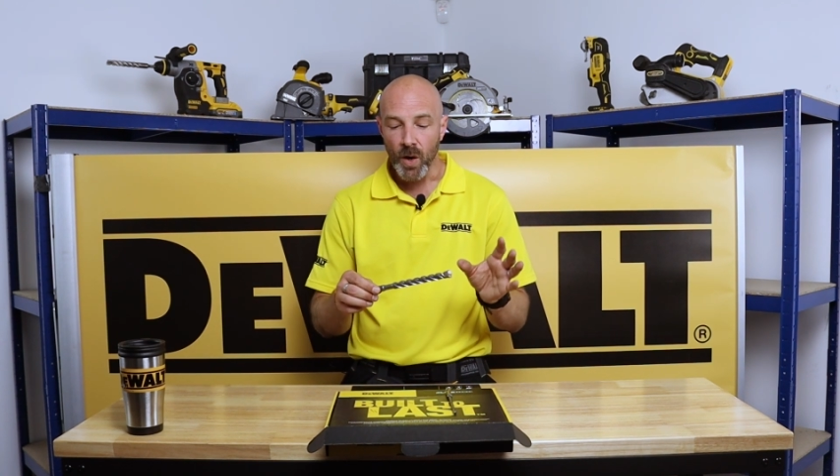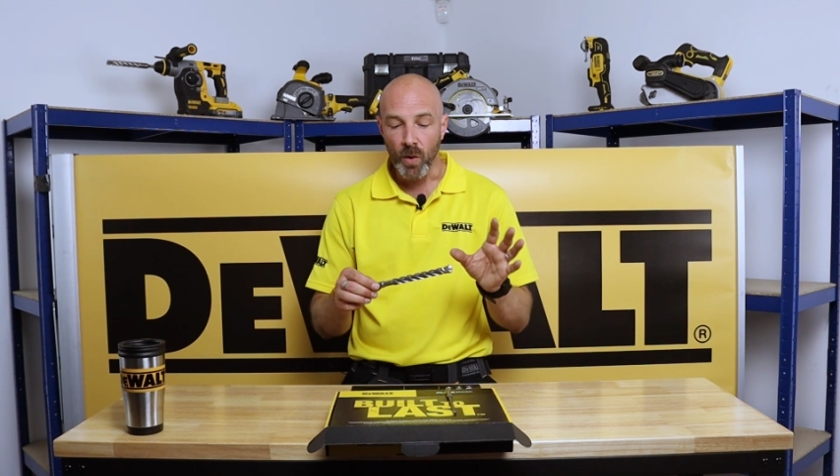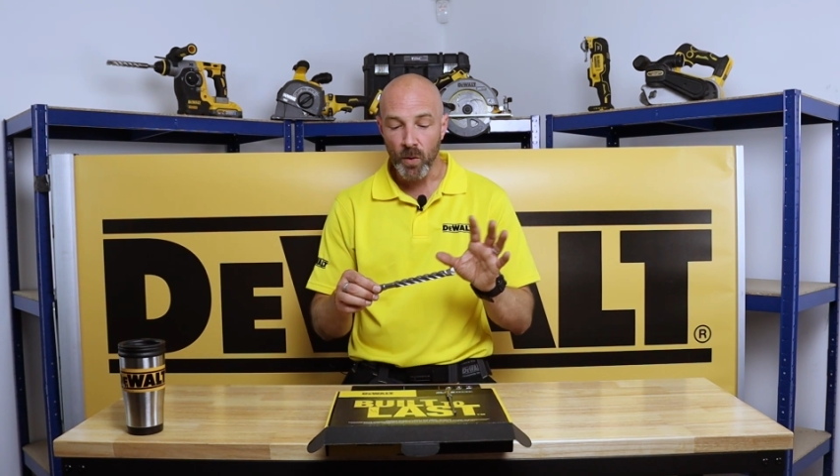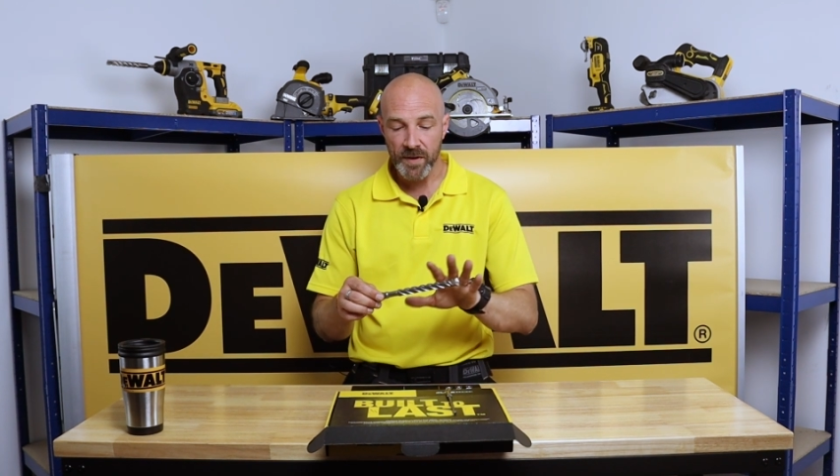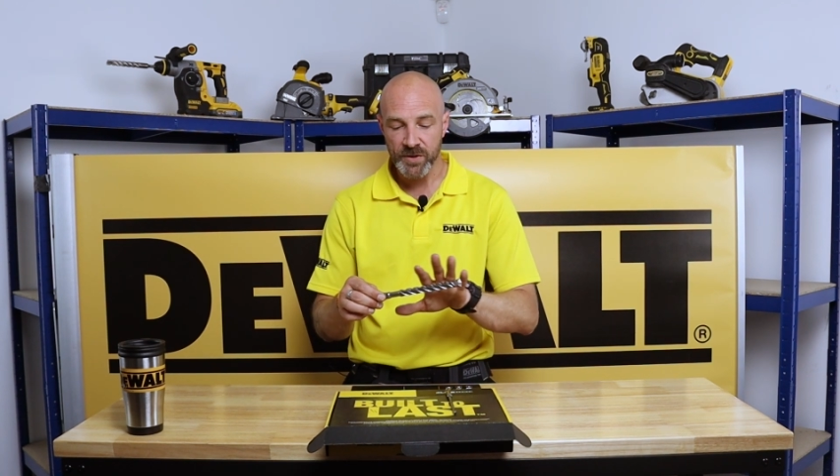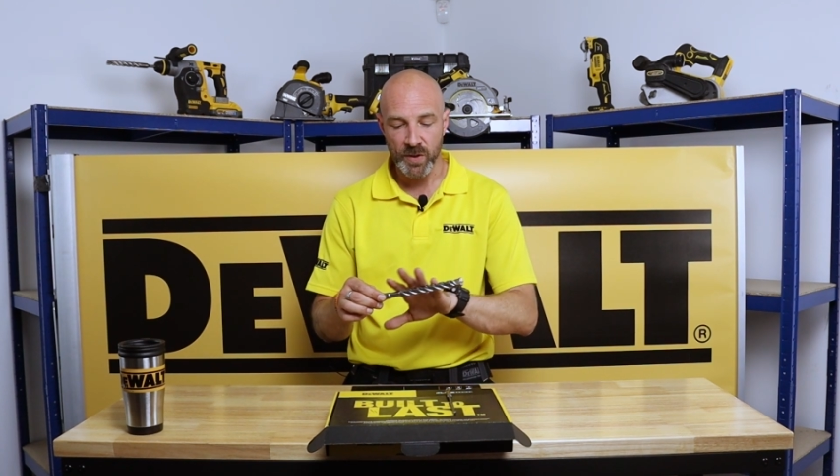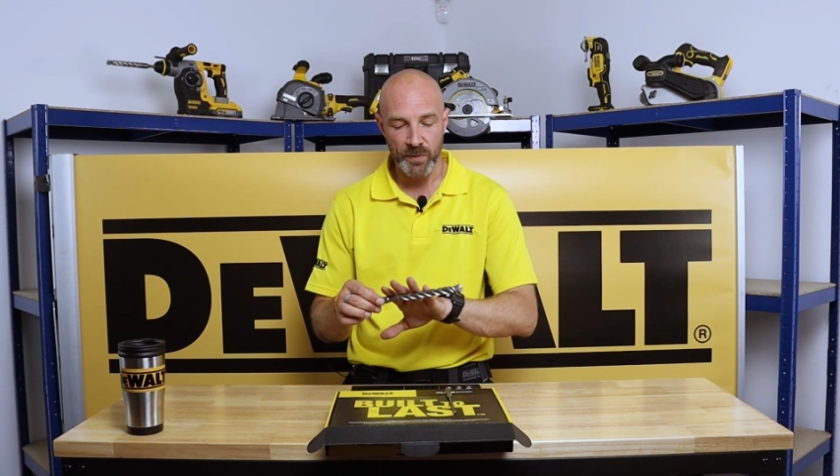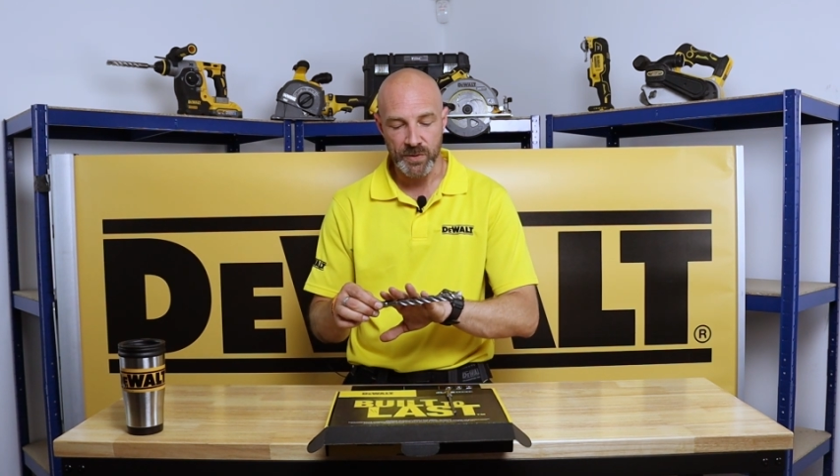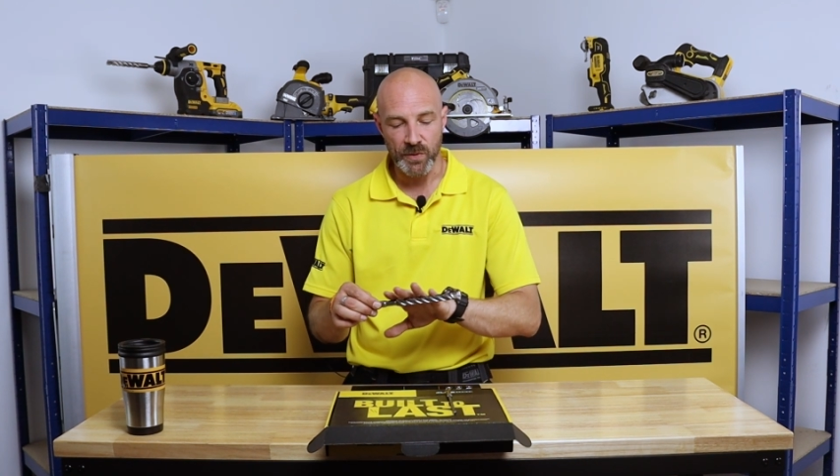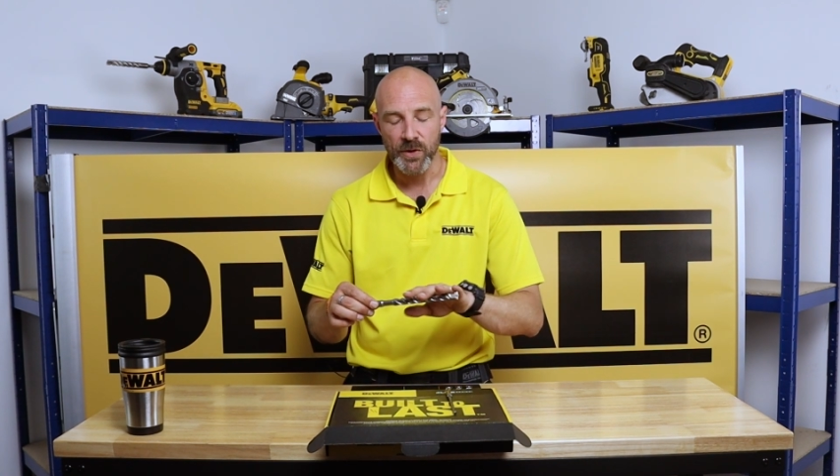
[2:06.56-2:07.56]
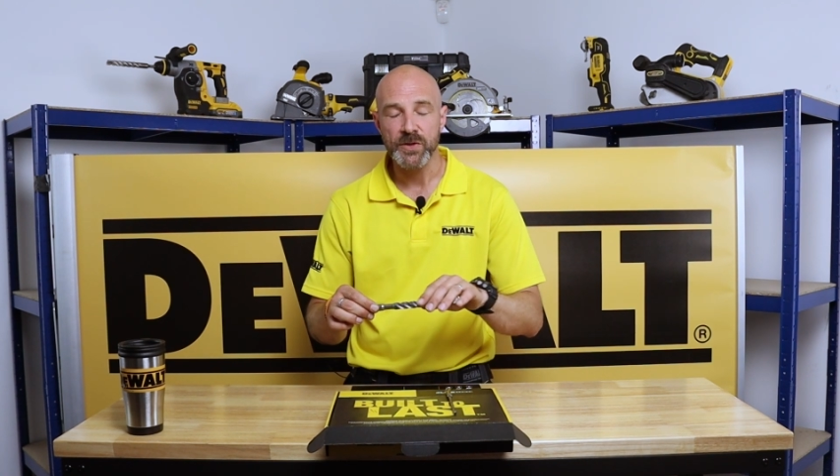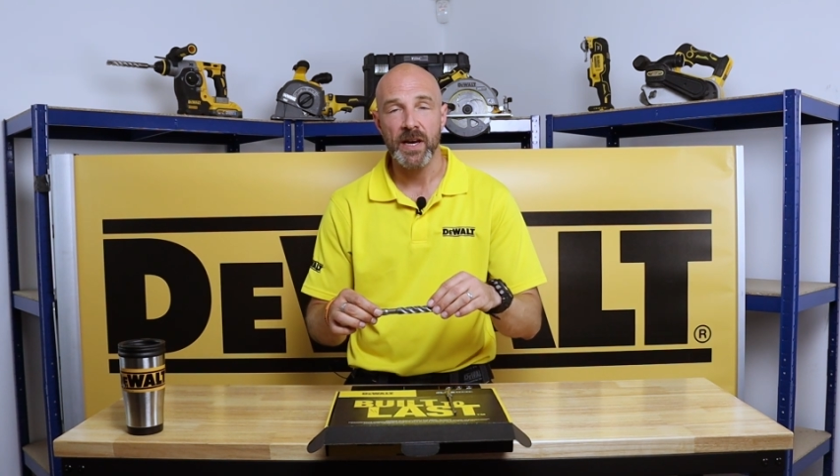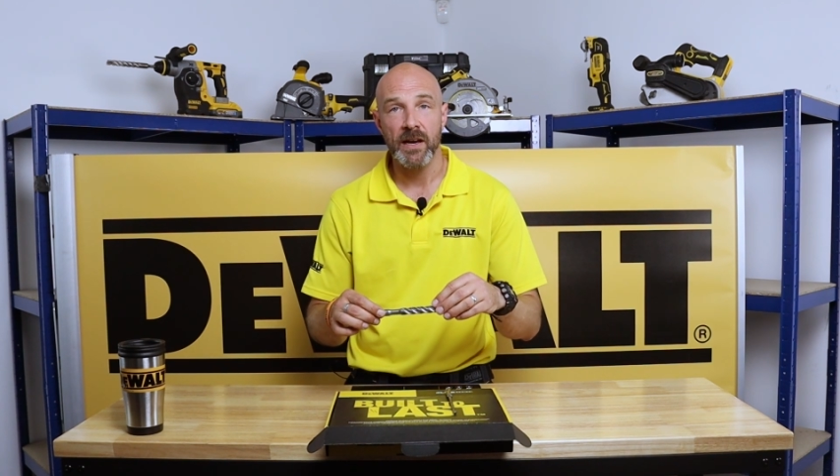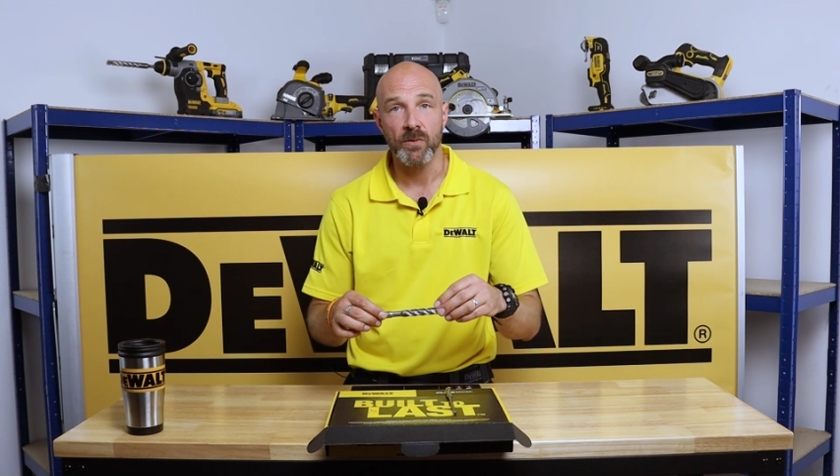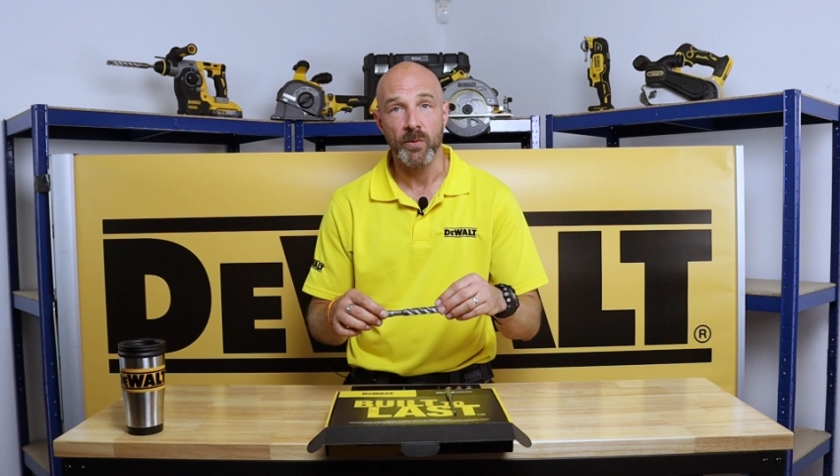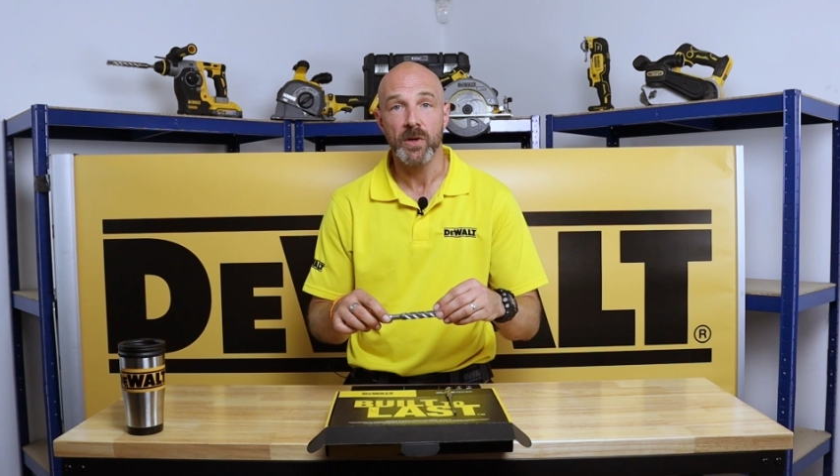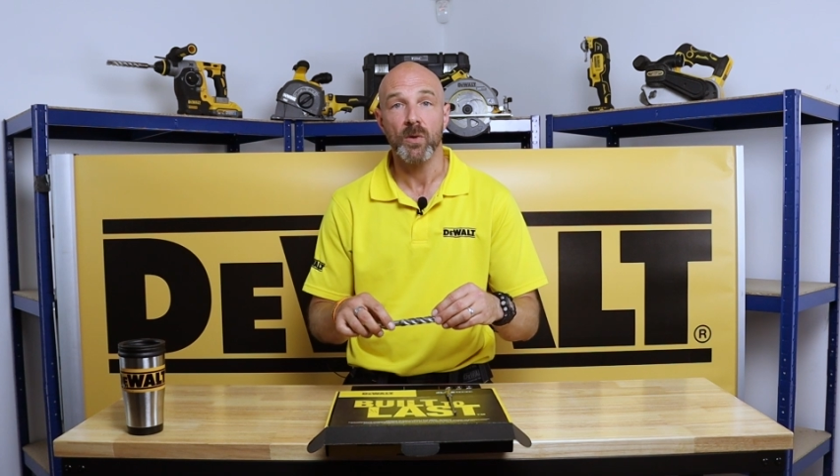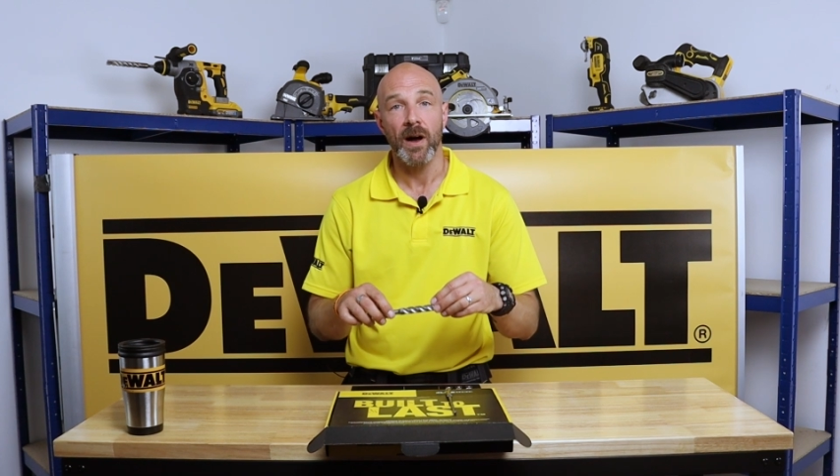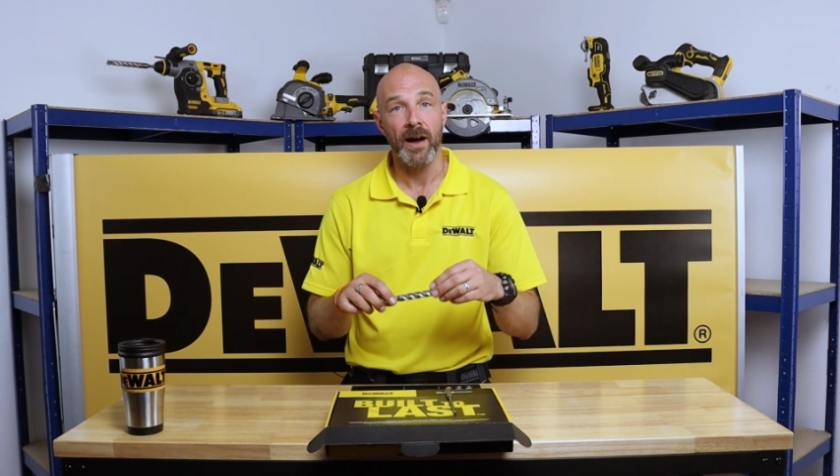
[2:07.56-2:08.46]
All these drill bits will also have what we call